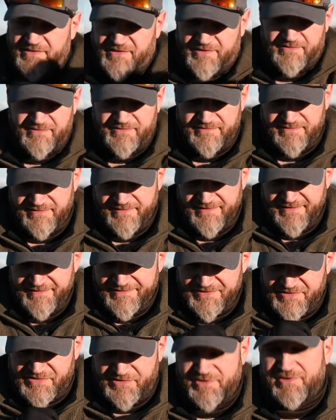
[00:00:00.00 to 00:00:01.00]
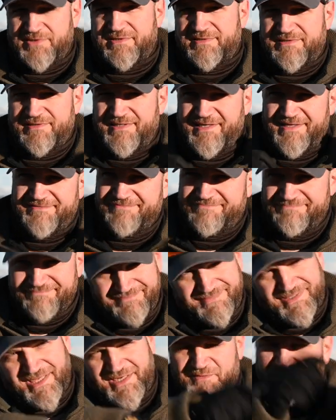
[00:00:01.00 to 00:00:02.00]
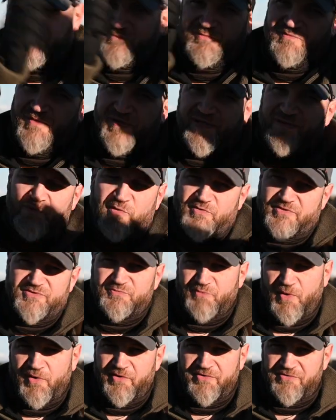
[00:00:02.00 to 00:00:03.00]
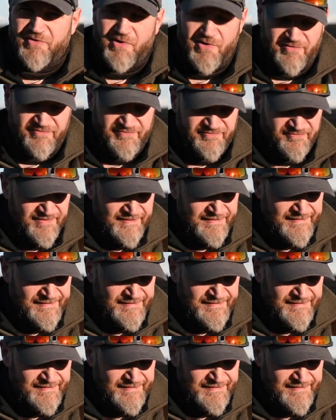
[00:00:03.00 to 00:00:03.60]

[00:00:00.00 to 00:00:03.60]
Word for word: can't just kind of, it won't just wander off.